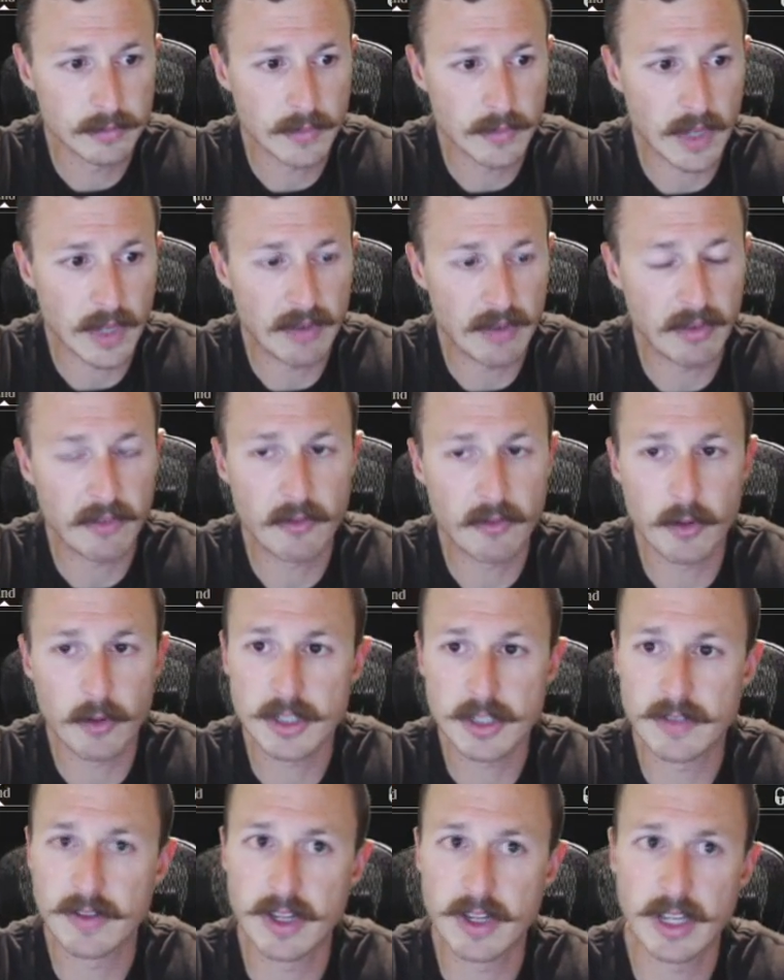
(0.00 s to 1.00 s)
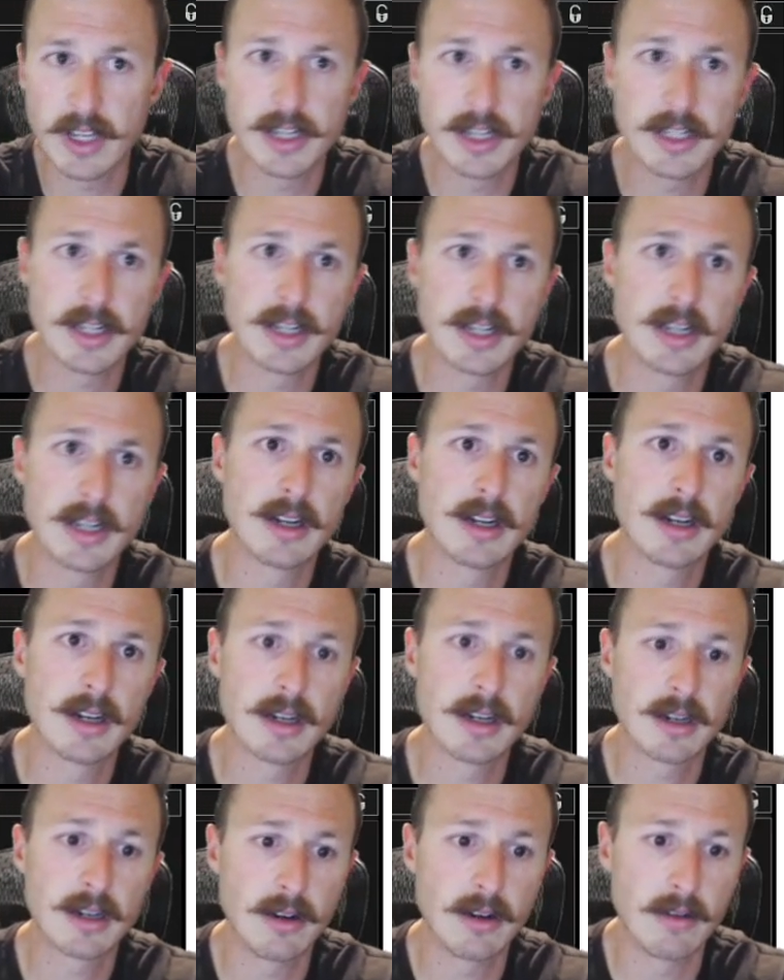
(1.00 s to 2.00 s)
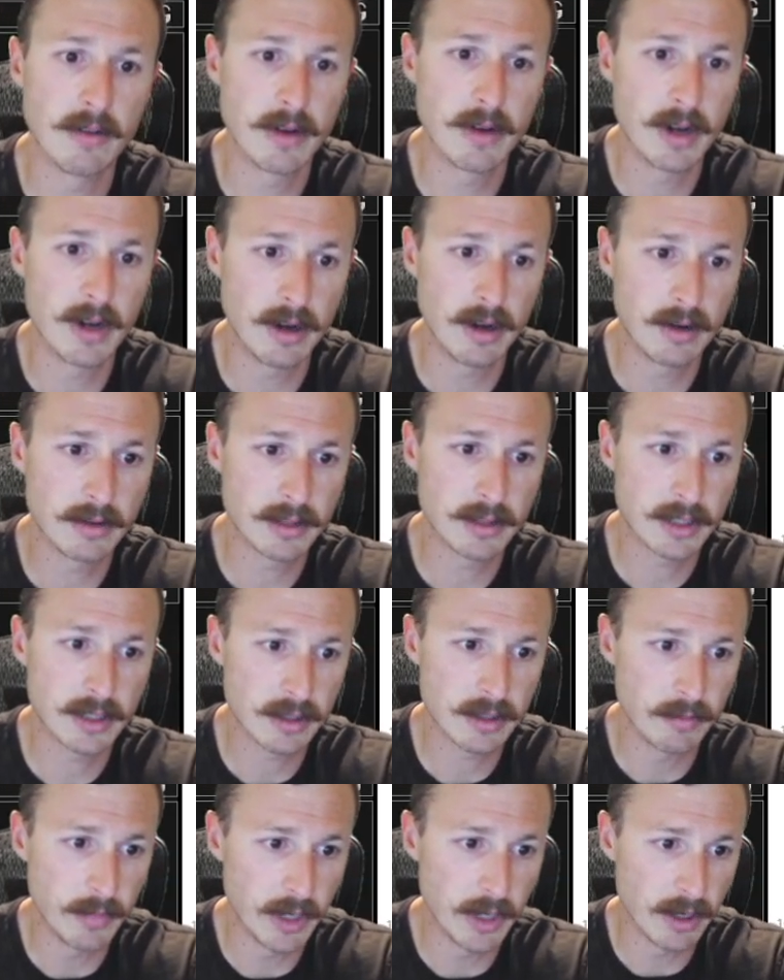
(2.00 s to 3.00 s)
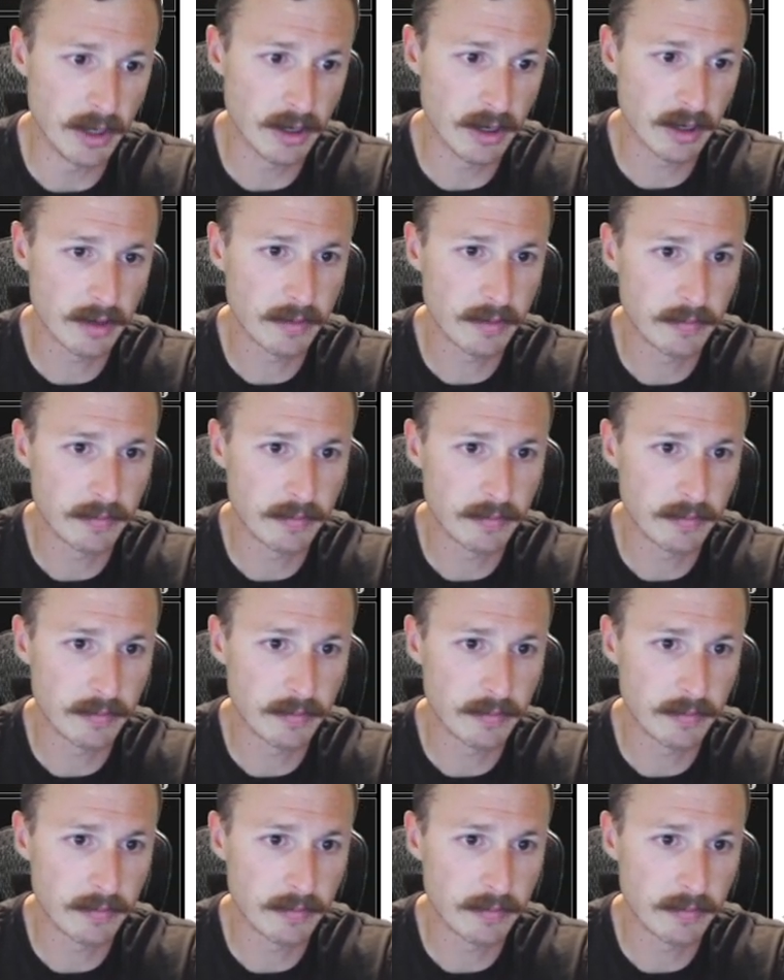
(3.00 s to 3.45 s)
I have a Force of Negation here. Oh no, is this the mirror?